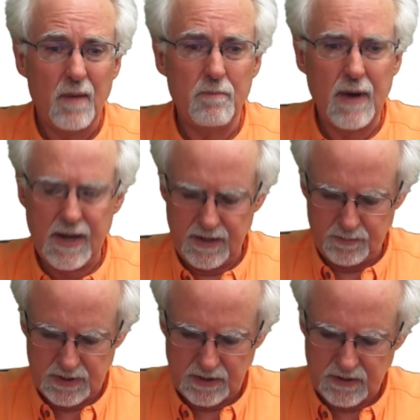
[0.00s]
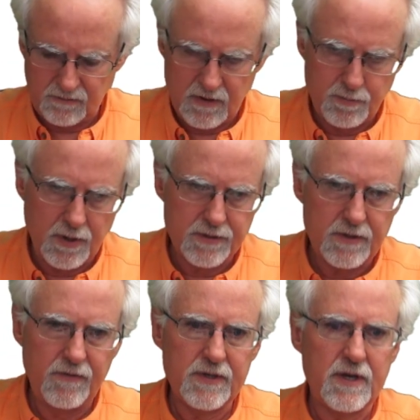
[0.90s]
my obsessive
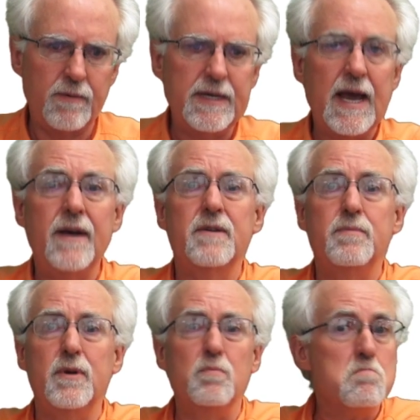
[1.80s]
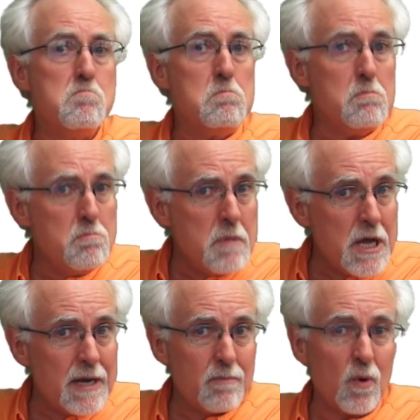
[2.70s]
compulsive is coming out to put
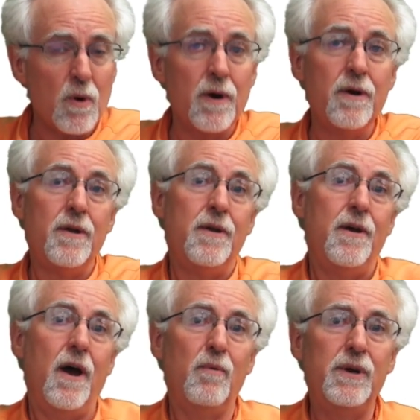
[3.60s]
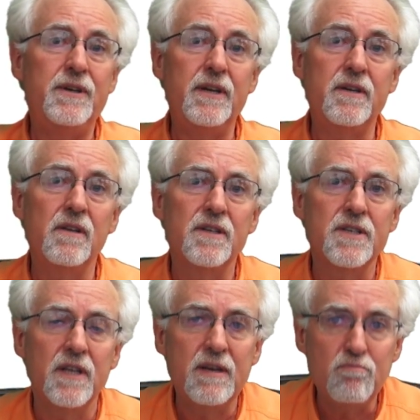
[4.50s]
many more, a
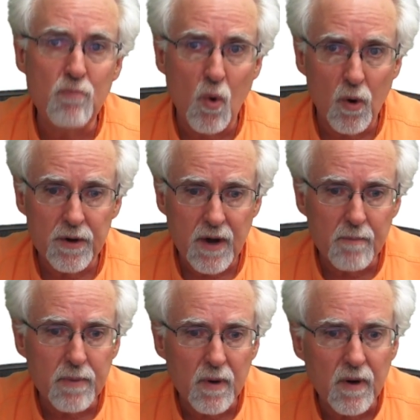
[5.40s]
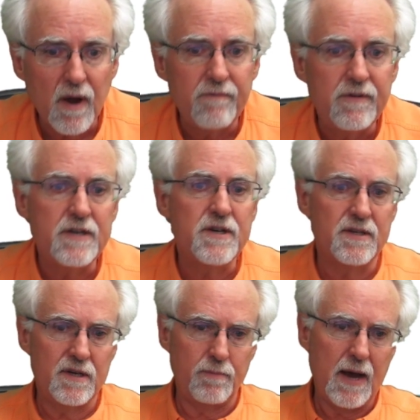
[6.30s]
ridiculously more number of
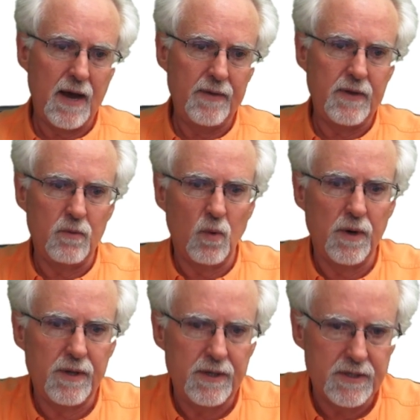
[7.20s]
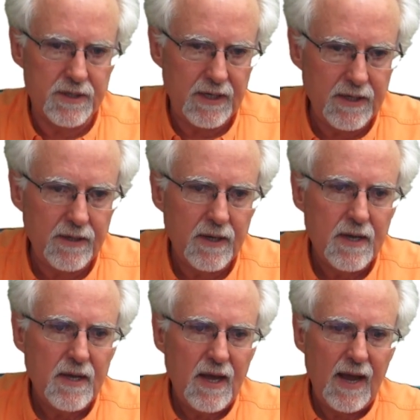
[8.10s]
digits to pi than what is needed.
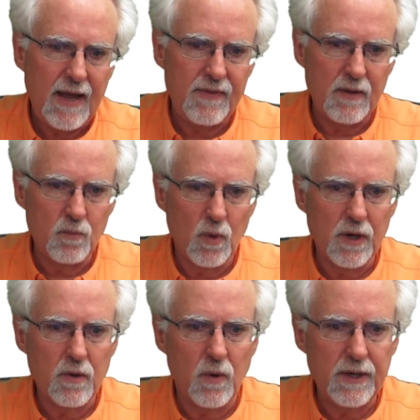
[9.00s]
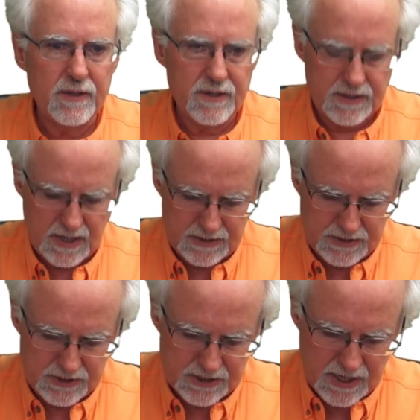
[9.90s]
And then we're going to say
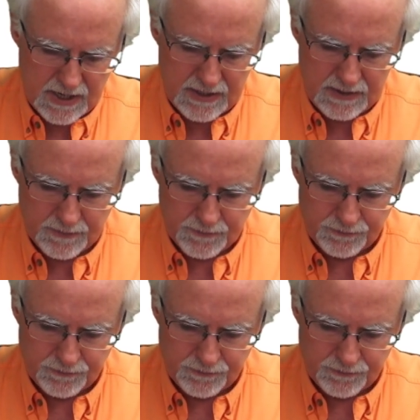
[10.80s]
j